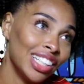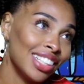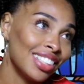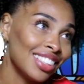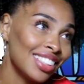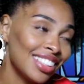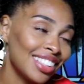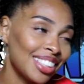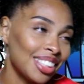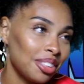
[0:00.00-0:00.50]

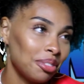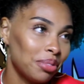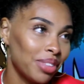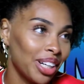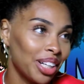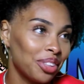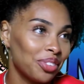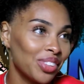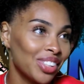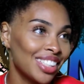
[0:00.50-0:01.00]

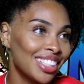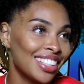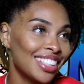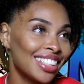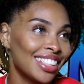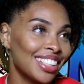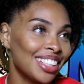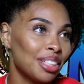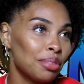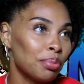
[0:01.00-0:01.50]
Somebody went to
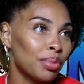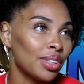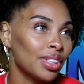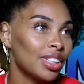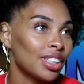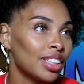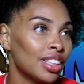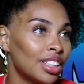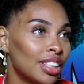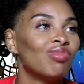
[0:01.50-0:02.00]
sleep.
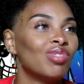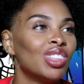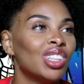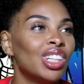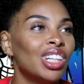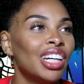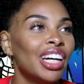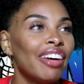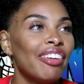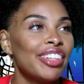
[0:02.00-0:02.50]

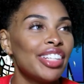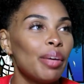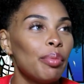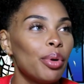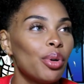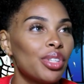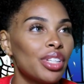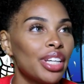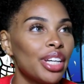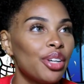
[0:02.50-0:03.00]
Every time he
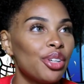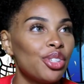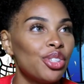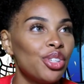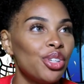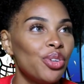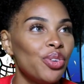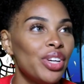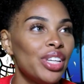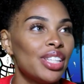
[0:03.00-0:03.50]
goes to gear
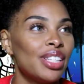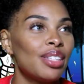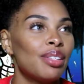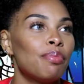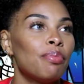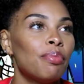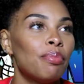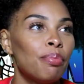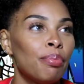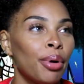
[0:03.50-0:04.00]
2, he's
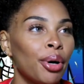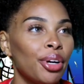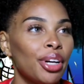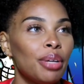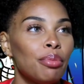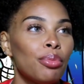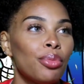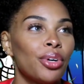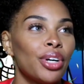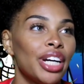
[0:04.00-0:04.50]

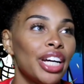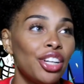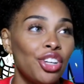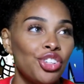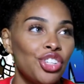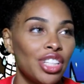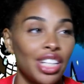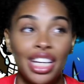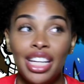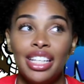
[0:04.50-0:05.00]
burning more
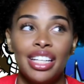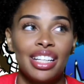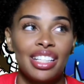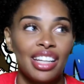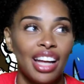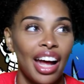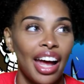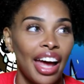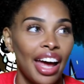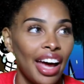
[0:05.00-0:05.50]
energy that he does
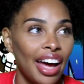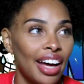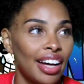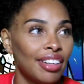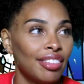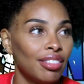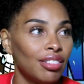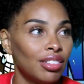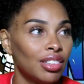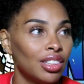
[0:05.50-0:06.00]
not have.